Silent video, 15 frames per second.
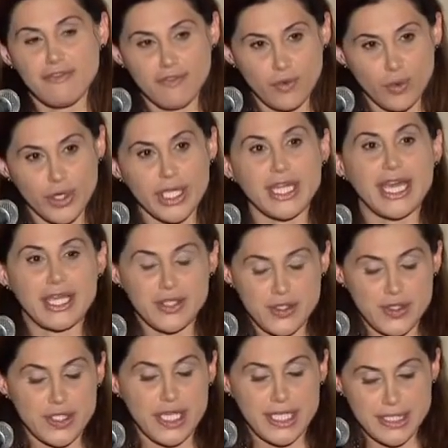avoid
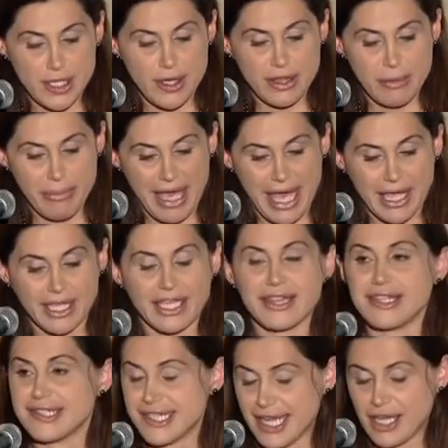exercise on the back
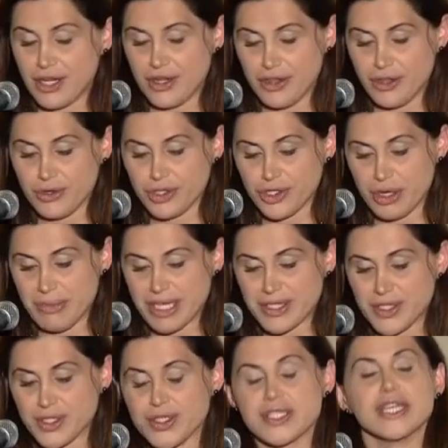in the second and third
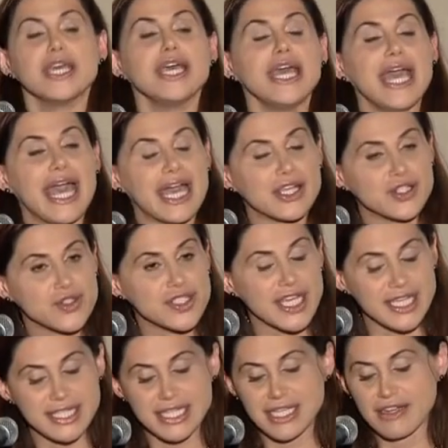trimesters
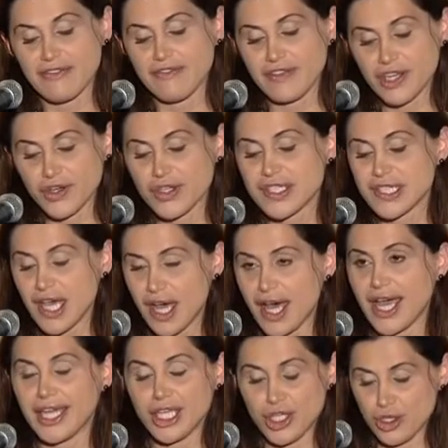exercising in a vigorous
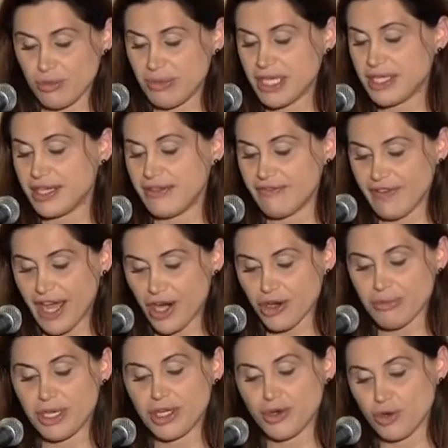hot humid
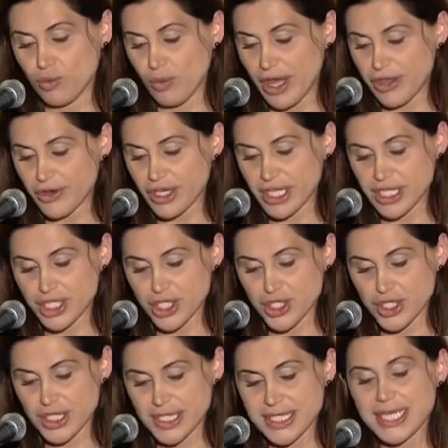environment or weather
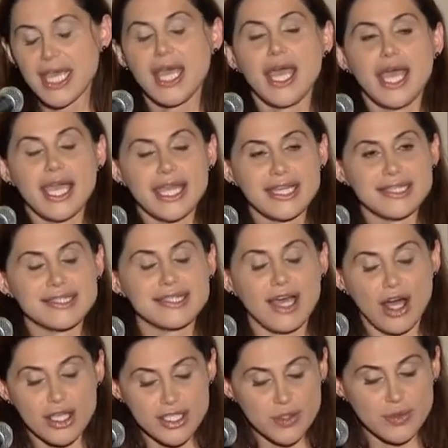conditions is
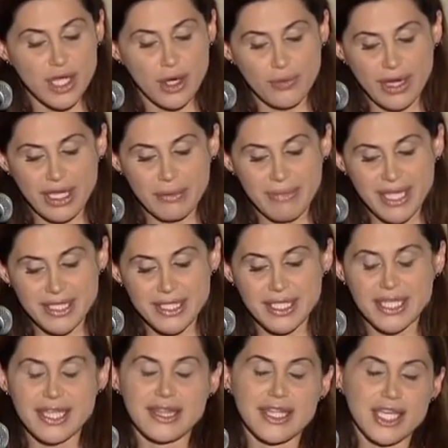also not
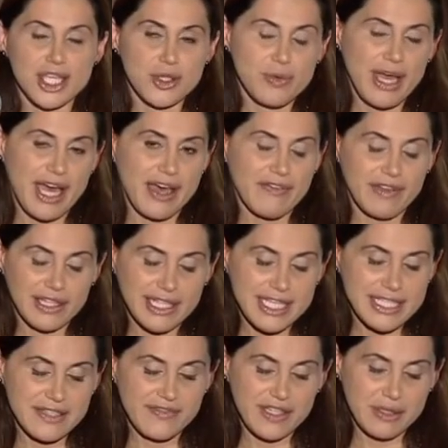recommended in that you have
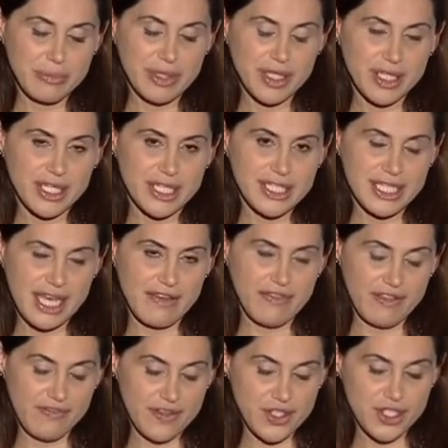less of an ability to have
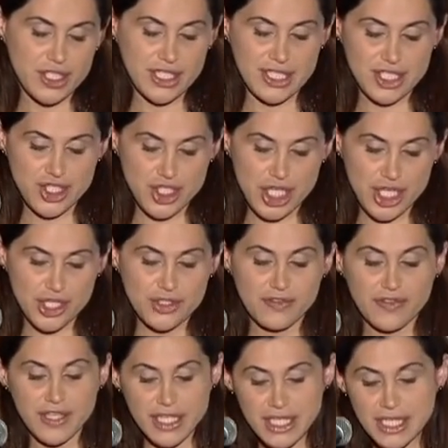efficient exchange
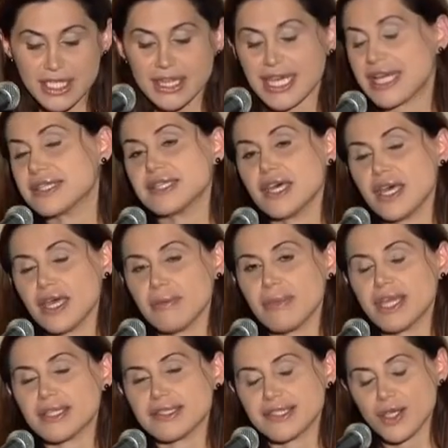of heat at that time
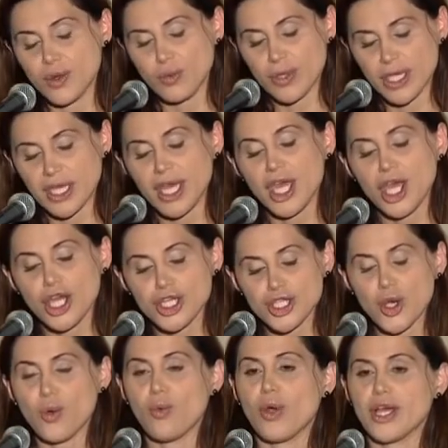and so we
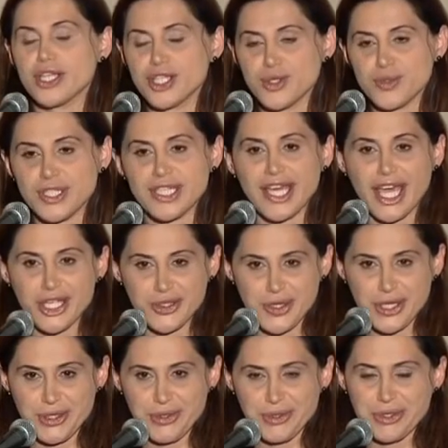don't want to
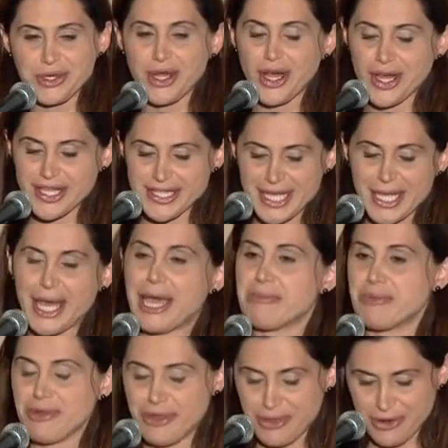dehydrate you or cause a
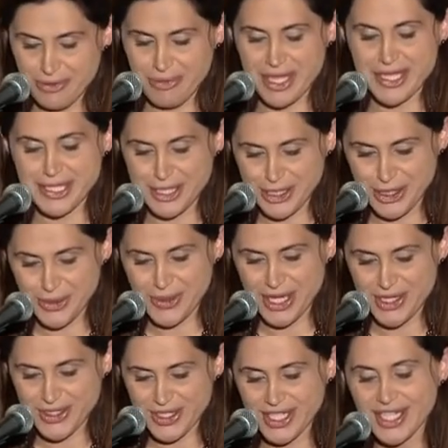hyperthermia
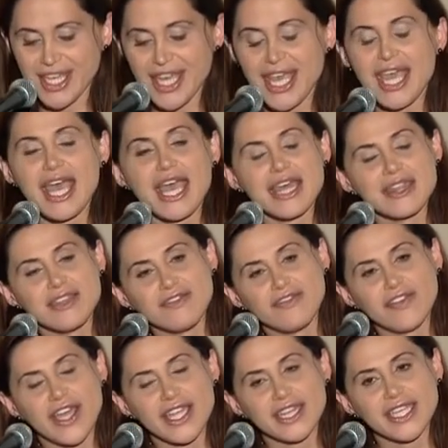situation and then
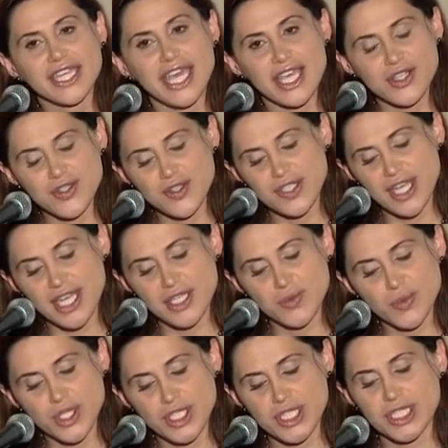finally exercise
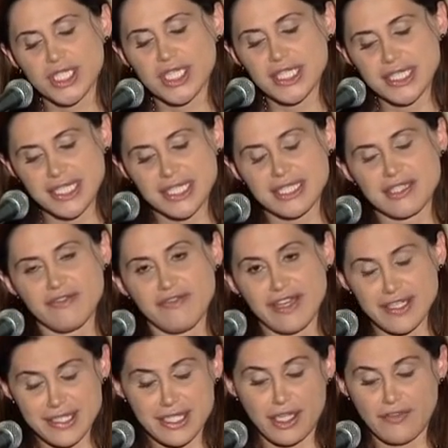which consists of
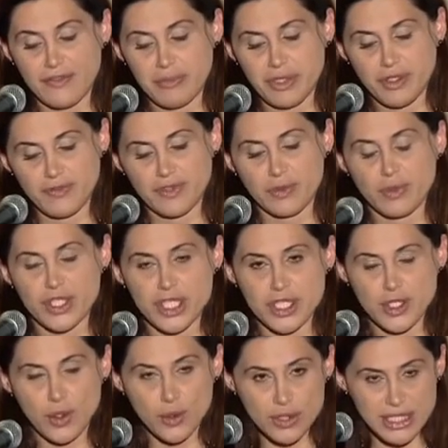valsalva maneuver which
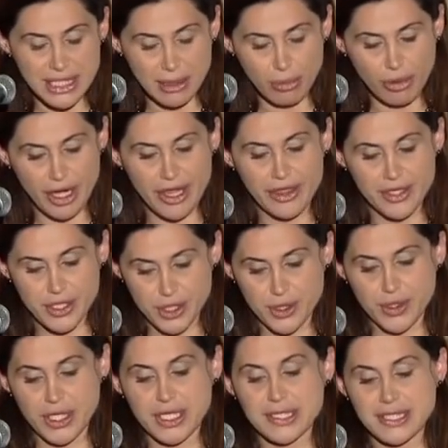is holding a breath
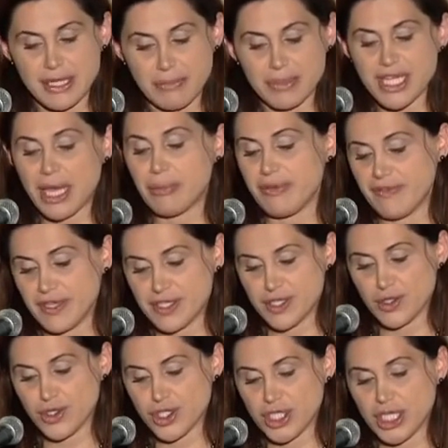during some type of
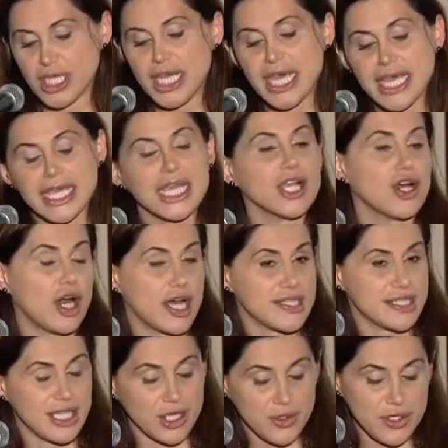exertion can
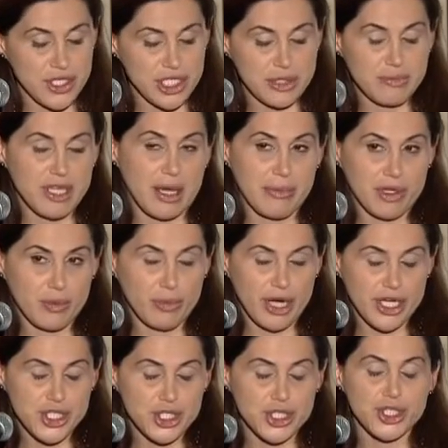cause increased abdominal
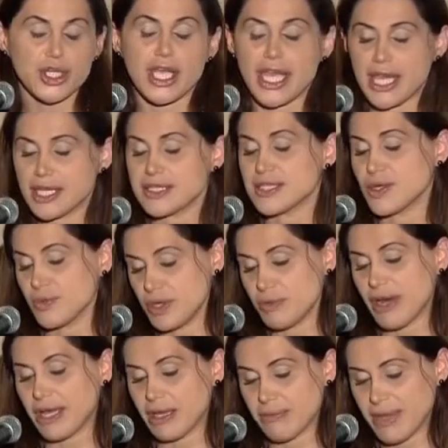pressure, and so we
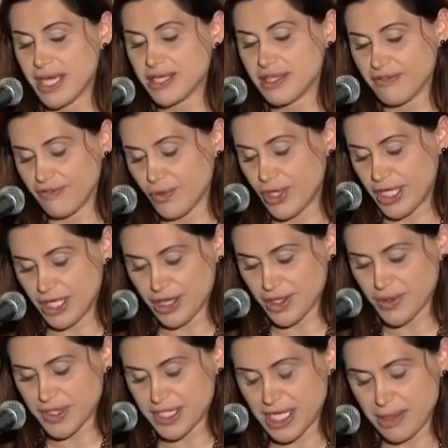recommend avoiding
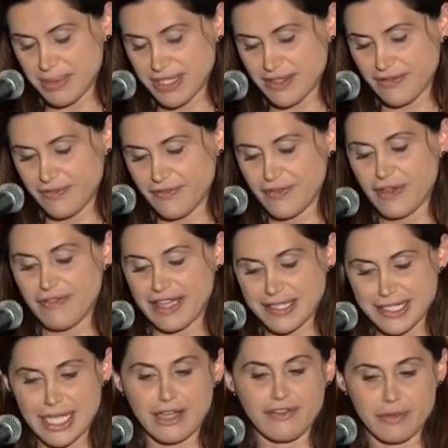those types of
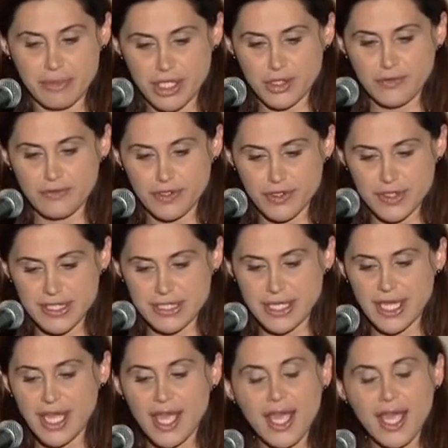Valsalva maneuvers.